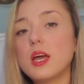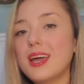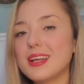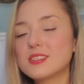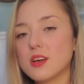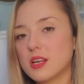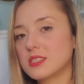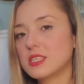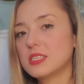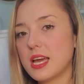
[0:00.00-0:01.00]
It's not as
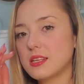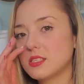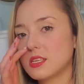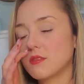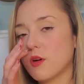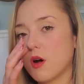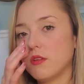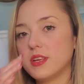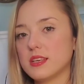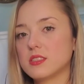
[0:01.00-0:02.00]
intense and involved
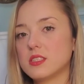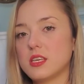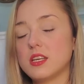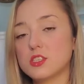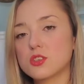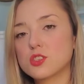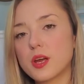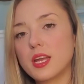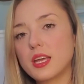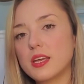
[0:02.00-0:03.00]
as the initial
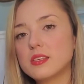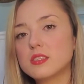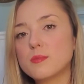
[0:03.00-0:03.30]
training is,